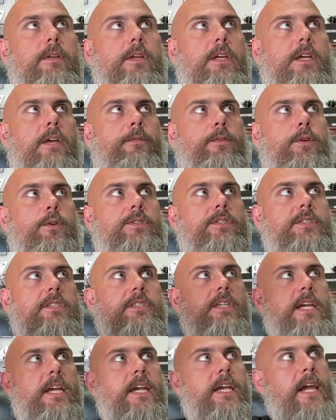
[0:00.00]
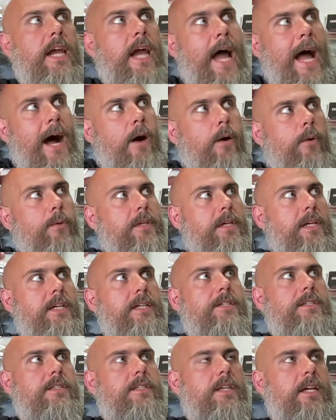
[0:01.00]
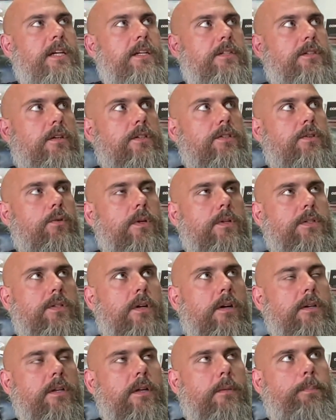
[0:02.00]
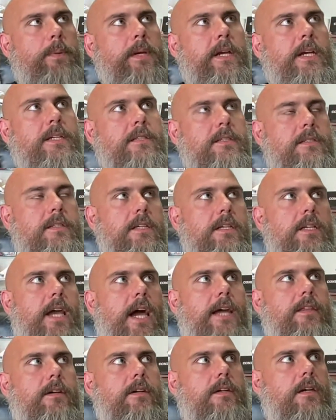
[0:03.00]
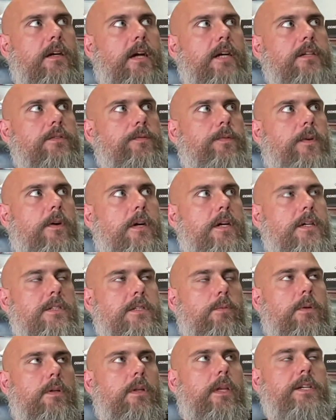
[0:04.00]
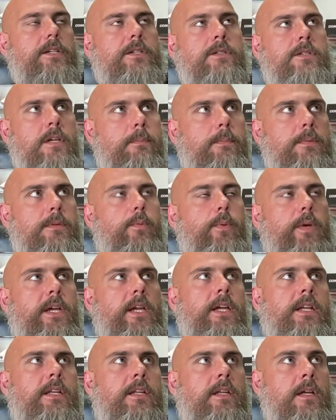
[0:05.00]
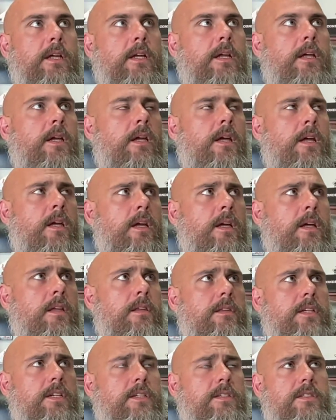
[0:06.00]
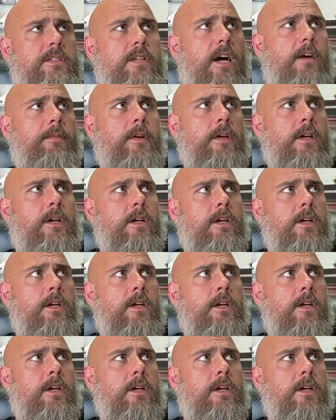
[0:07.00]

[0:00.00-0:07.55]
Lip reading: if you see how these things are sort of starting to piece together as far as the relationship between this stuff,